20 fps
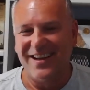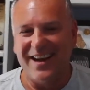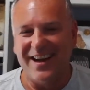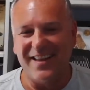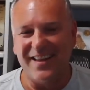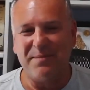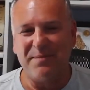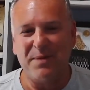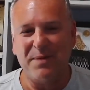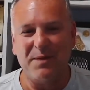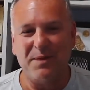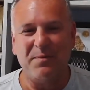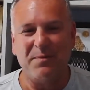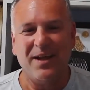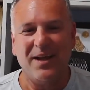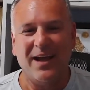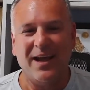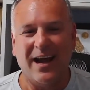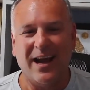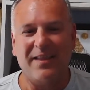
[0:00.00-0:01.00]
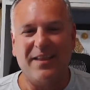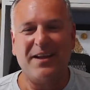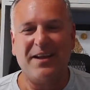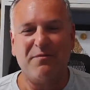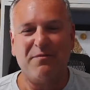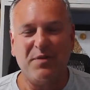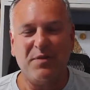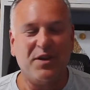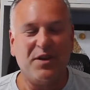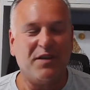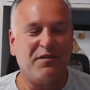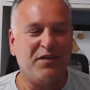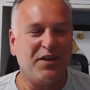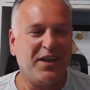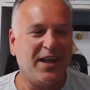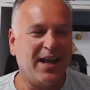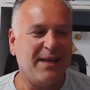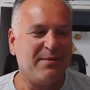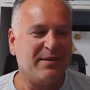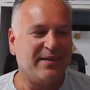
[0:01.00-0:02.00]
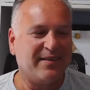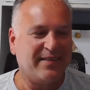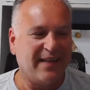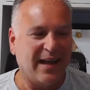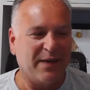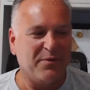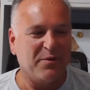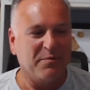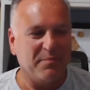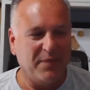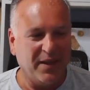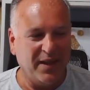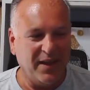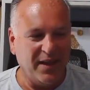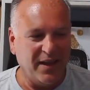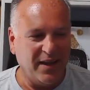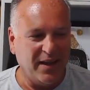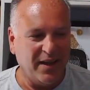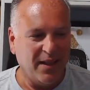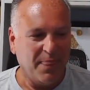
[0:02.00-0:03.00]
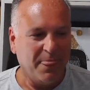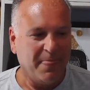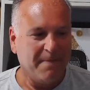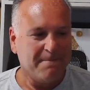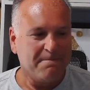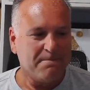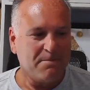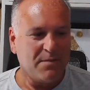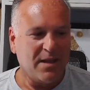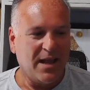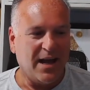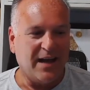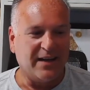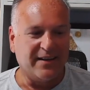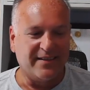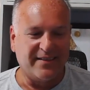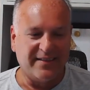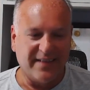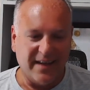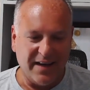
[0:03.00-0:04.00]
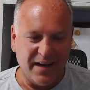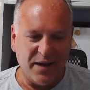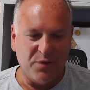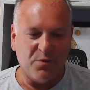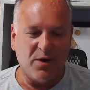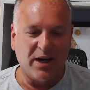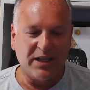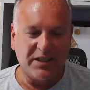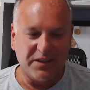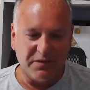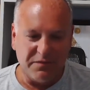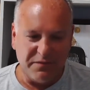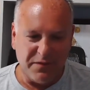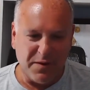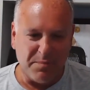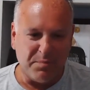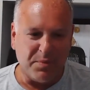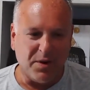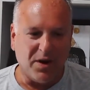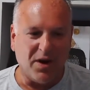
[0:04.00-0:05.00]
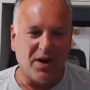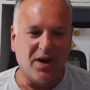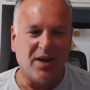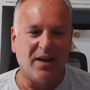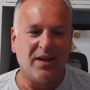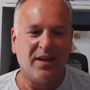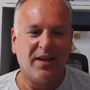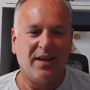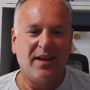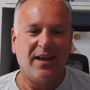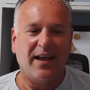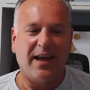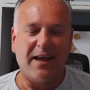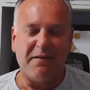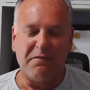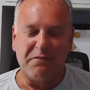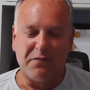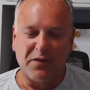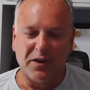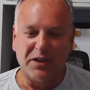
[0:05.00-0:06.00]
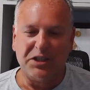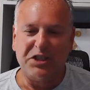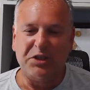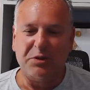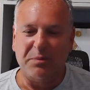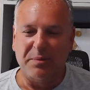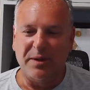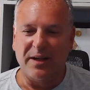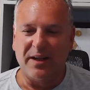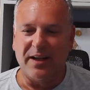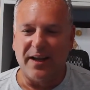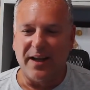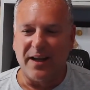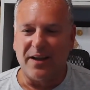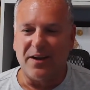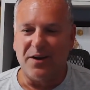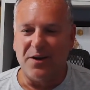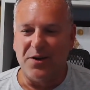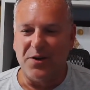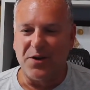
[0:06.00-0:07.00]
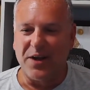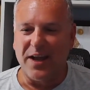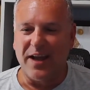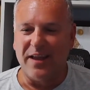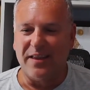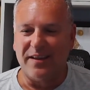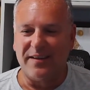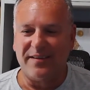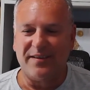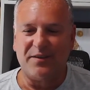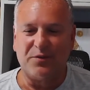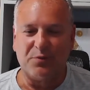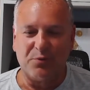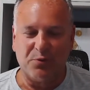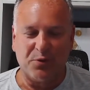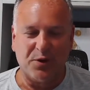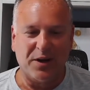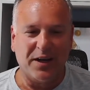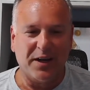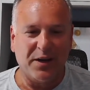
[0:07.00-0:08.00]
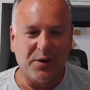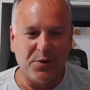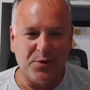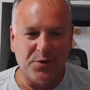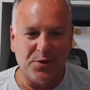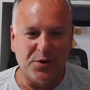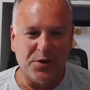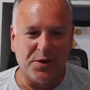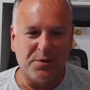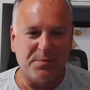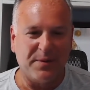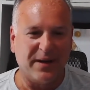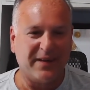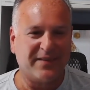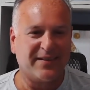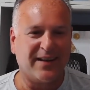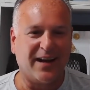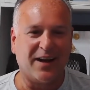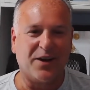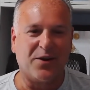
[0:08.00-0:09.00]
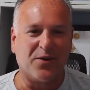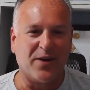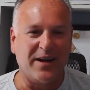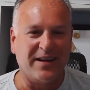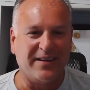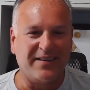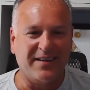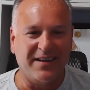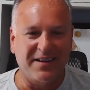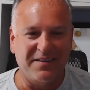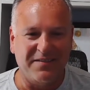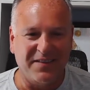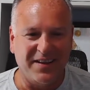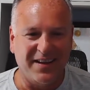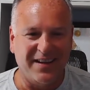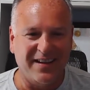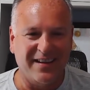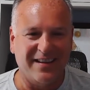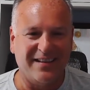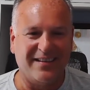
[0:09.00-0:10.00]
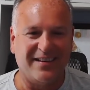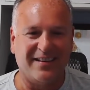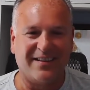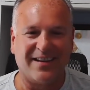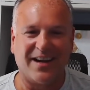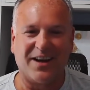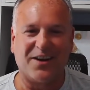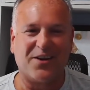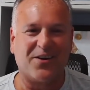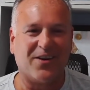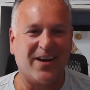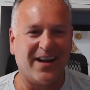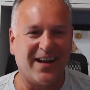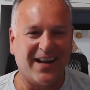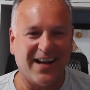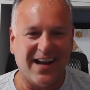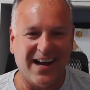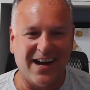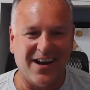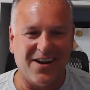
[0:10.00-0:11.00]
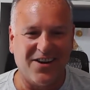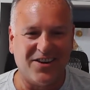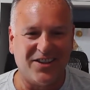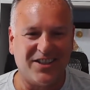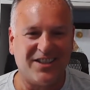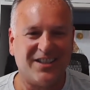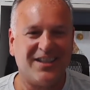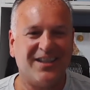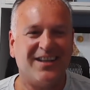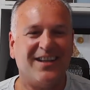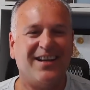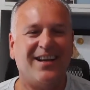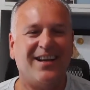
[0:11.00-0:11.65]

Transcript: I think if you came and sat with me on a Sunday watching football, at first you'd be like, okay, this is really cool. Mike's got great TVs. He's got a great couch.